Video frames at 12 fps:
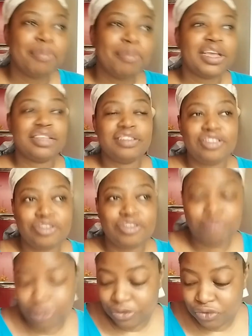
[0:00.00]
because these are
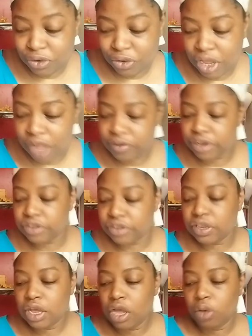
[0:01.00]
beautiful
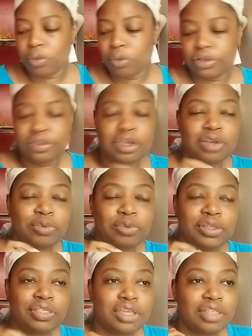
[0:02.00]
covers. We'll start
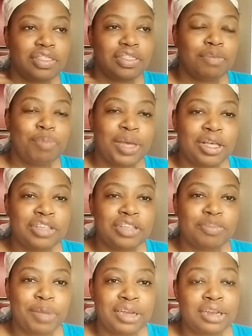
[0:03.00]
with The
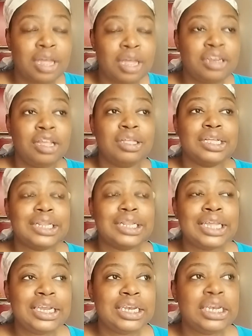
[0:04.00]
Bells by Danielle
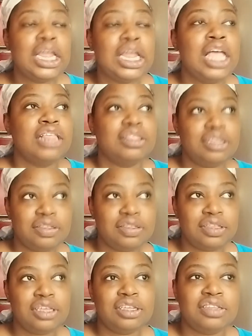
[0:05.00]
Clayton.
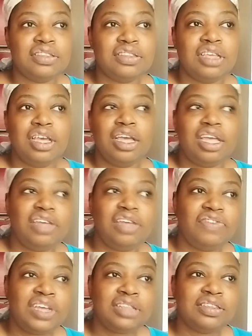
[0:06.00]
This is a
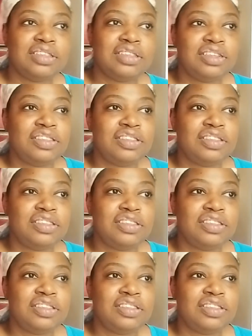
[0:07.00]
fantasy